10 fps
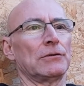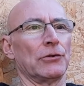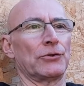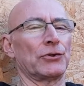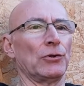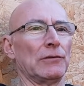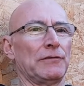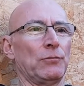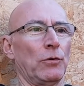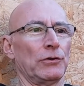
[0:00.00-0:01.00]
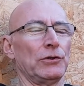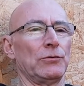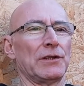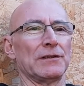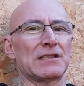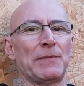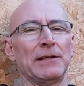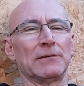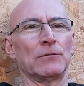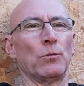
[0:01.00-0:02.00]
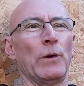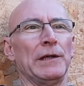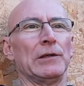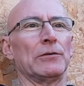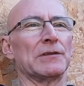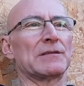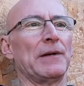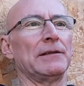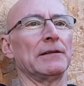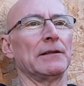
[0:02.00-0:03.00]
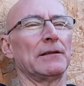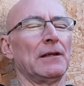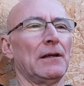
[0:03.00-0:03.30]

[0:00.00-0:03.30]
of what you can spend and where you can spend it.